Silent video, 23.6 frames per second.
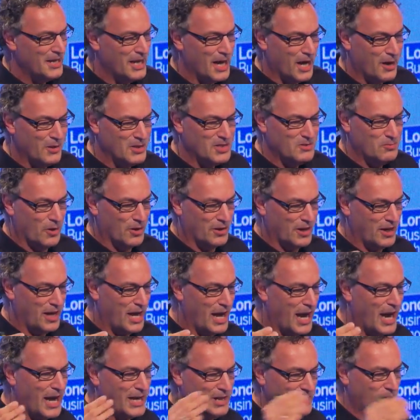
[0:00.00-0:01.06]
Now it's what?
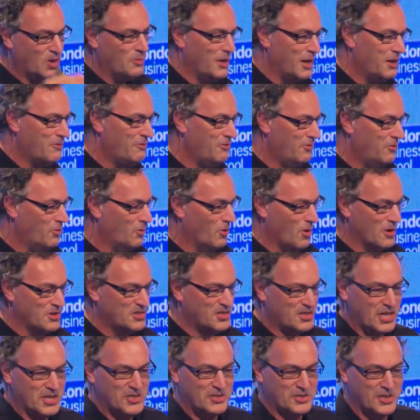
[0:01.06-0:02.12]
eight quid for
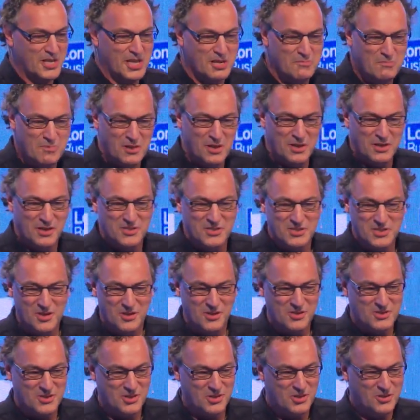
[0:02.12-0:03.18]
sixteen million
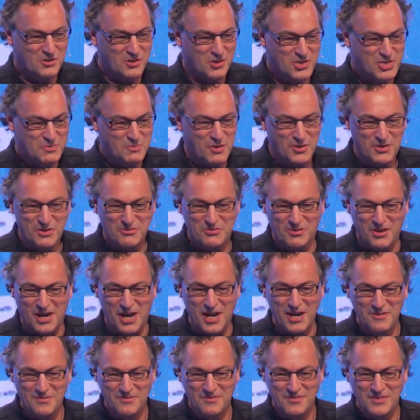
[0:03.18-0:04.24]
songs on, on
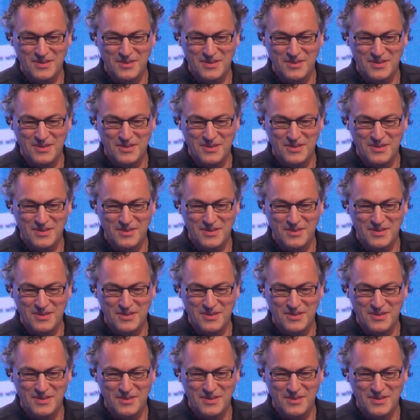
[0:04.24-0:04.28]
Spotify.